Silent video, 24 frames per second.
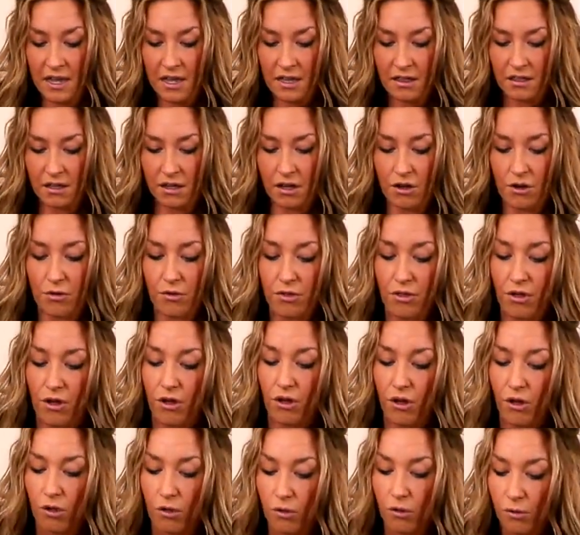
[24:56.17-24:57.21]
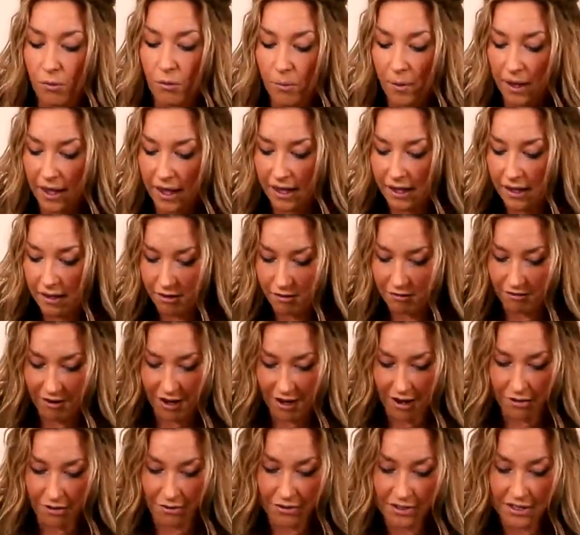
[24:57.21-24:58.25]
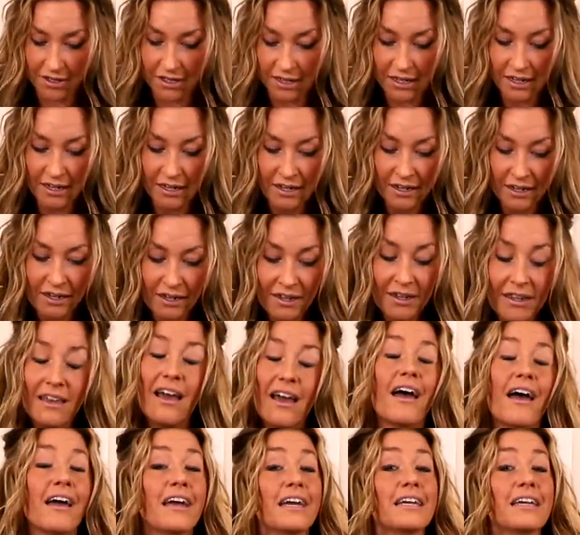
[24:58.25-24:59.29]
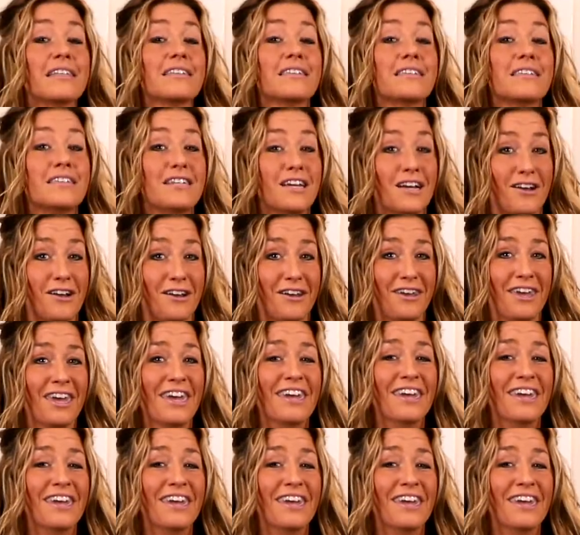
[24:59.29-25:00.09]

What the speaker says: that go the whole way around, I get stuck.